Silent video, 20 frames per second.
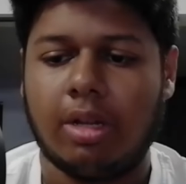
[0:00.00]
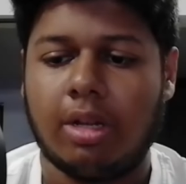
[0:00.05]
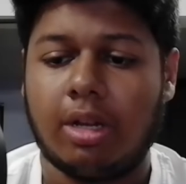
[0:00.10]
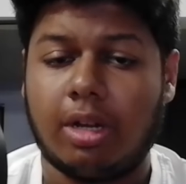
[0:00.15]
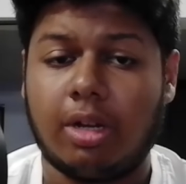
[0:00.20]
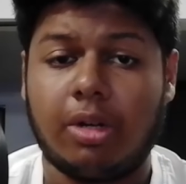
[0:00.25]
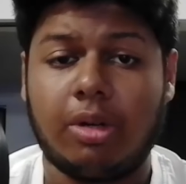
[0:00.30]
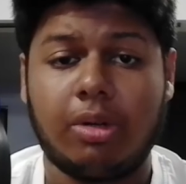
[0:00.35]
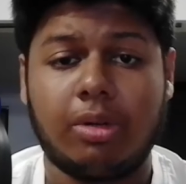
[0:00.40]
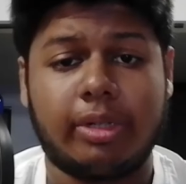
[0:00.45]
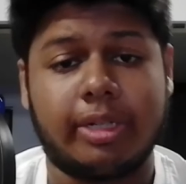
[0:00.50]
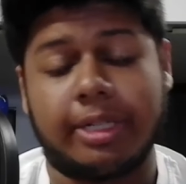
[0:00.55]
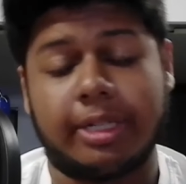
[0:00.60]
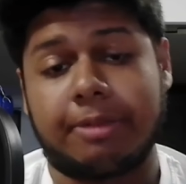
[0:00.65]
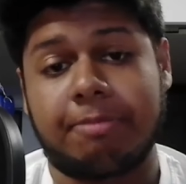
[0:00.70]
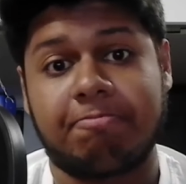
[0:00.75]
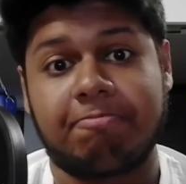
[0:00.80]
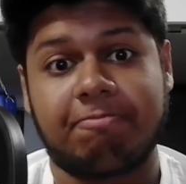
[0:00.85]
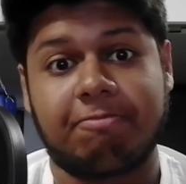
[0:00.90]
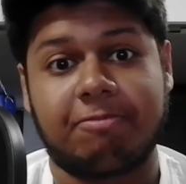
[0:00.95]
Okay.
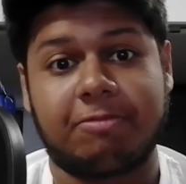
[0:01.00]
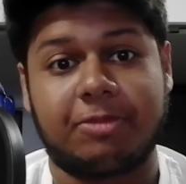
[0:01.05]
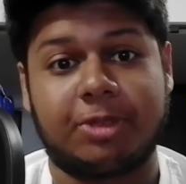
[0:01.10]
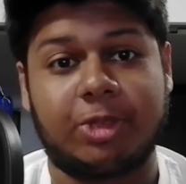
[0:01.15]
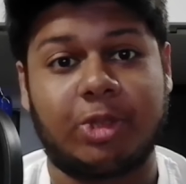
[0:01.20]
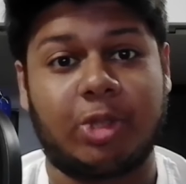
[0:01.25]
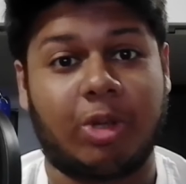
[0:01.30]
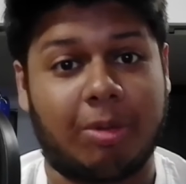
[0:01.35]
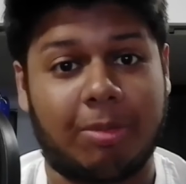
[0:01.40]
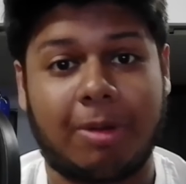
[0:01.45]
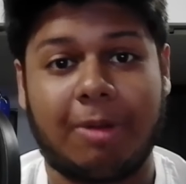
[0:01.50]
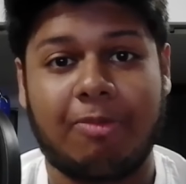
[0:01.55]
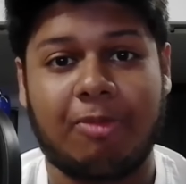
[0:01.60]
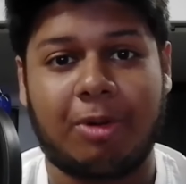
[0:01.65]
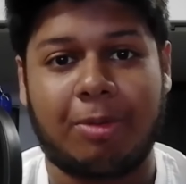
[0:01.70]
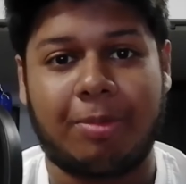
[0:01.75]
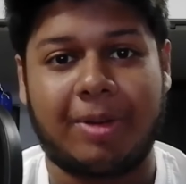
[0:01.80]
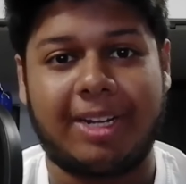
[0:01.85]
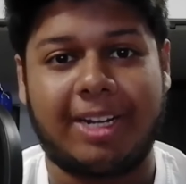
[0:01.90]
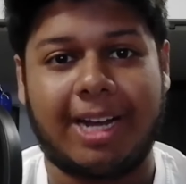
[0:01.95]
So I'm up
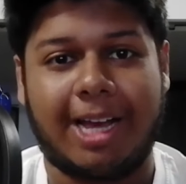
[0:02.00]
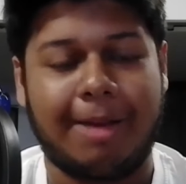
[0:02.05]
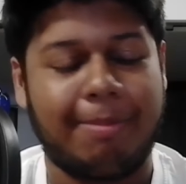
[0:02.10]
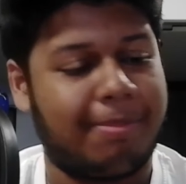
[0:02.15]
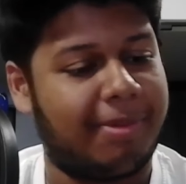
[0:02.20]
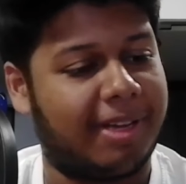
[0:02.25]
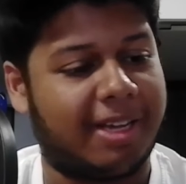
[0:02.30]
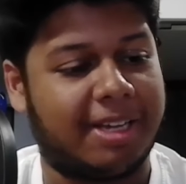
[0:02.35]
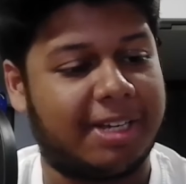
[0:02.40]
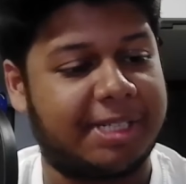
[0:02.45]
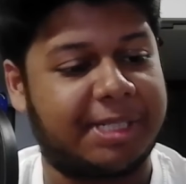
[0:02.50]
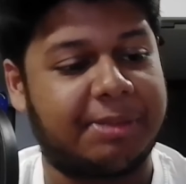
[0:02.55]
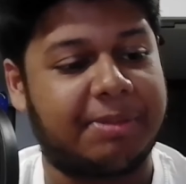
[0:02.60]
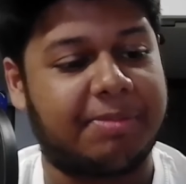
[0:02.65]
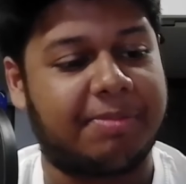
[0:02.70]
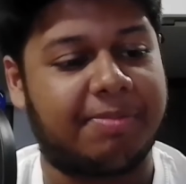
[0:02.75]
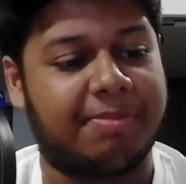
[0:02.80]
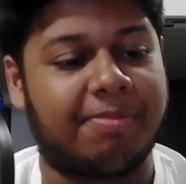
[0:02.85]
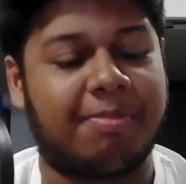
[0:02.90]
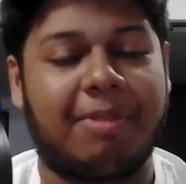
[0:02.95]
from my nap and
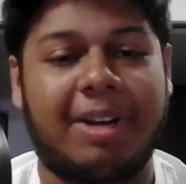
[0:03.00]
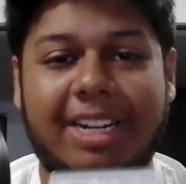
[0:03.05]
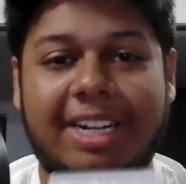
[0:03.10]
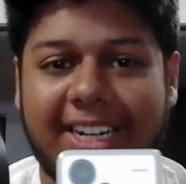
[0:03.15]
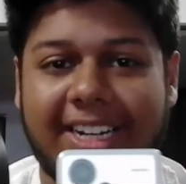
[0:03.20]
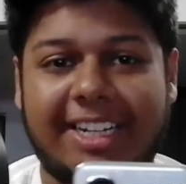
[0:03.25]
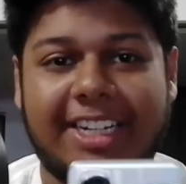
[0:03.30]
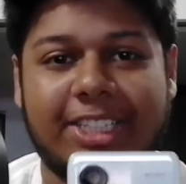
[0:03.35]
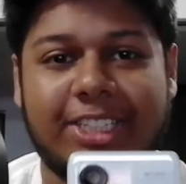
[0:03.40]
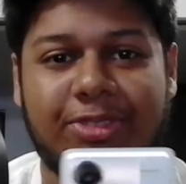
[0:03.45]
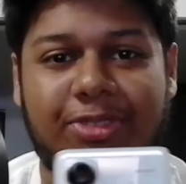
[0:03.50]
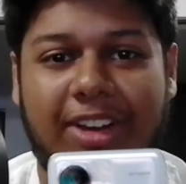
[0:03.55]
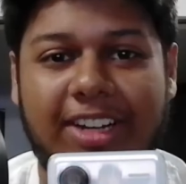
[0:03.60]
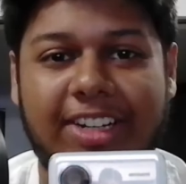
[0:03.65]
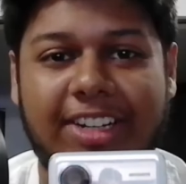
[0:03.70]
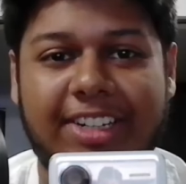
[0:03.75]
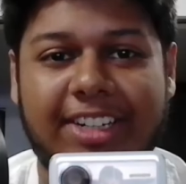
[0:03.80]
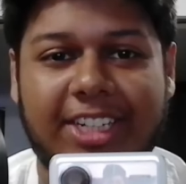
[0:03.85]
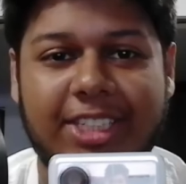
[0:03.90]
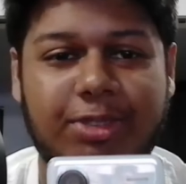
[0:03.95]
my data is finally
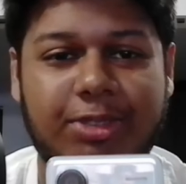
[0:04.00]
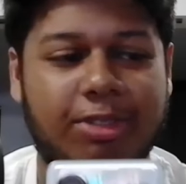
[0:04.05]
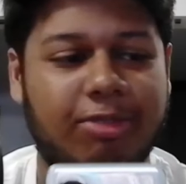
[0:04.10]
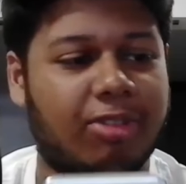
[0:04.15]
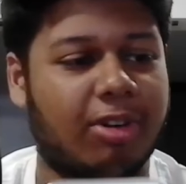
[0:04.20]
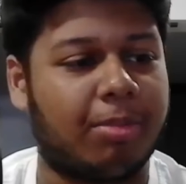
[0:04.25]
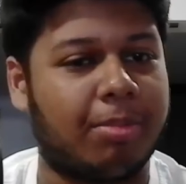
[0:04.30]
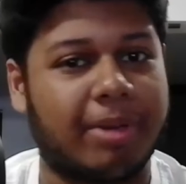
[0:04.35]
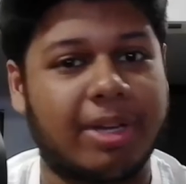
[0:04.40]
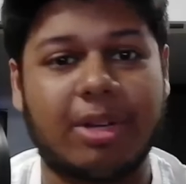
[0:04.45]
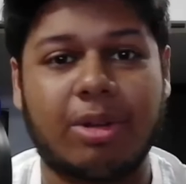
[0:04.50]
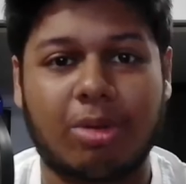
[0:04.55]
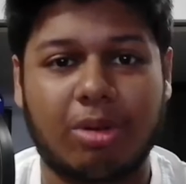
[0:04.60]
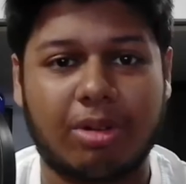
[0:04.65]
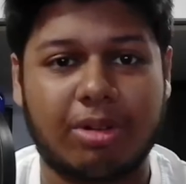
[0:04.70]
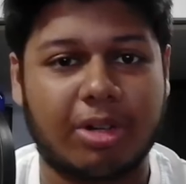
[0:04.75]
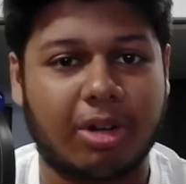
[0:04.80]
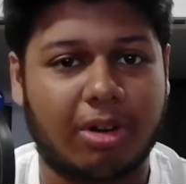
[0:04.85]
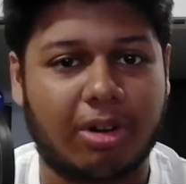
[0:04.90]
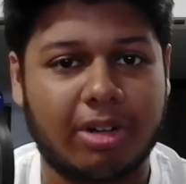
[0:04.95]
transferred from my old
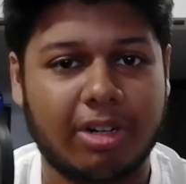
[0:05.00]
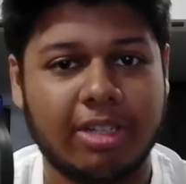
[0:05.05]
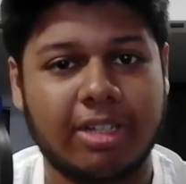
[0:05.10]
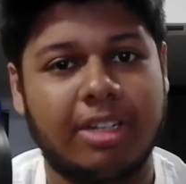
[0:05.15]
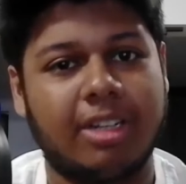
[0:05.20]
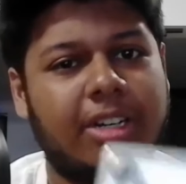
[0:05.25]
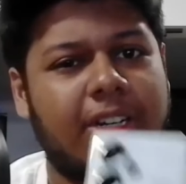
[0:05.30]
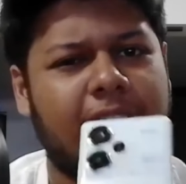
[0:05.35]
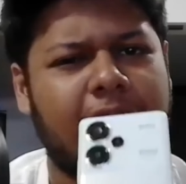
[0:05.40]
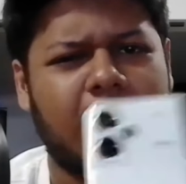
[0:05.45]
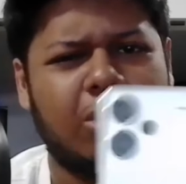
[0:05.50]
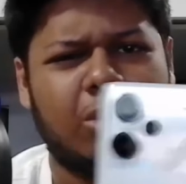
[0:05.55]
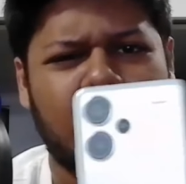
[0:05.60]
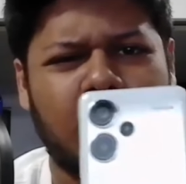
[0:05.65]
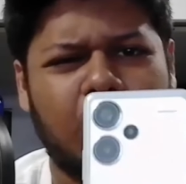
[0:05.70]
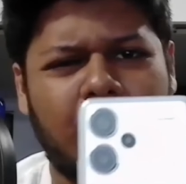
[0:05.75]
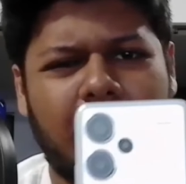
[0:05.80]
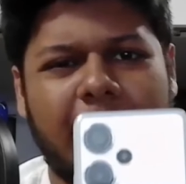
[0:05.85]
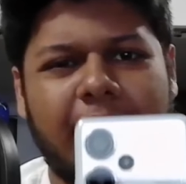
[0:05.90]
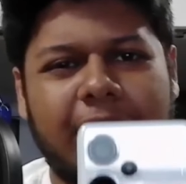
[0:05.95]
Nord
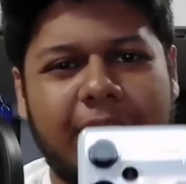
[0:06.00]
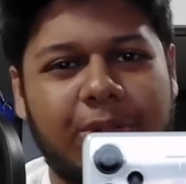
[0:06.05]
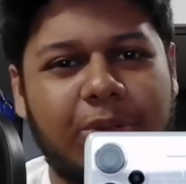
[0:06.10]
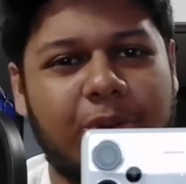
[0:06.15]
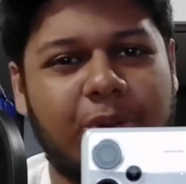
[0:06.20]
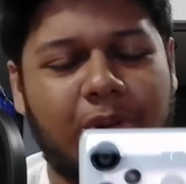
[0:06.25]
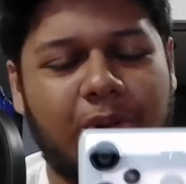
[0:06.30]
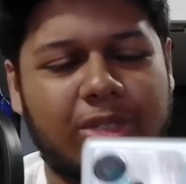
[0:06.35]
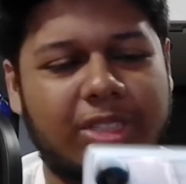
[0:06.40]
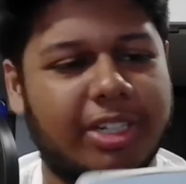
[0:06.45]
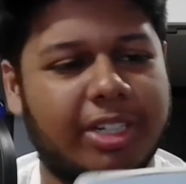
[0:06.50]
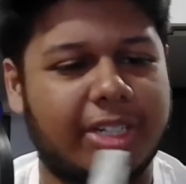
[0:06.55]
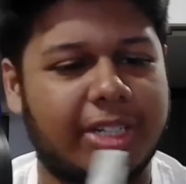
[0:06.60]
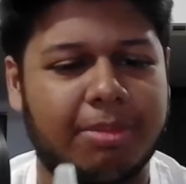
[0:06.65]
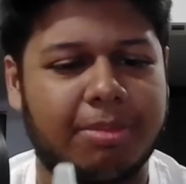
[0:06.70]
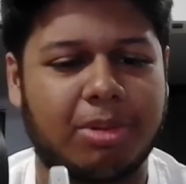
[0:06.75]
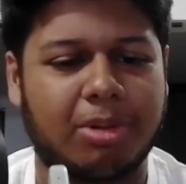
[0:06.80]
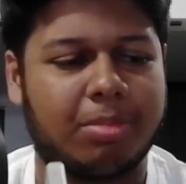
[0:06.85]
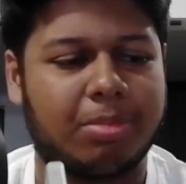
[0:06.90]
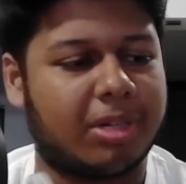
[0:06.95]
to my new Note 13
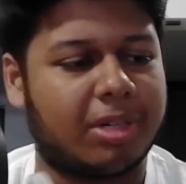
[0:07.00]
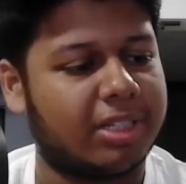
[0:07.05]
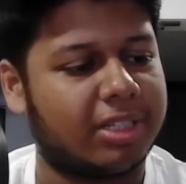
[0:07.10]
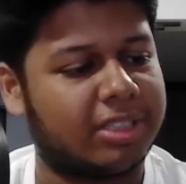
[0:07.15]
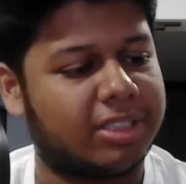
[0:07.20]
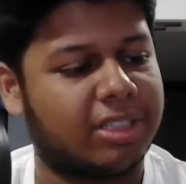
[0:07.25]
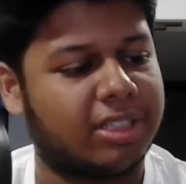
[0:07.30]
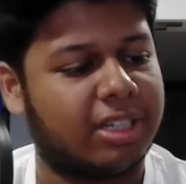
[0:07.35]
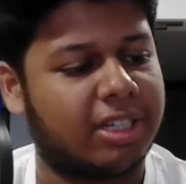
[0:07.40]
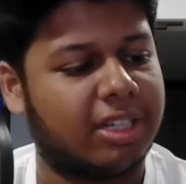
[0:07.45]
Pro Plus.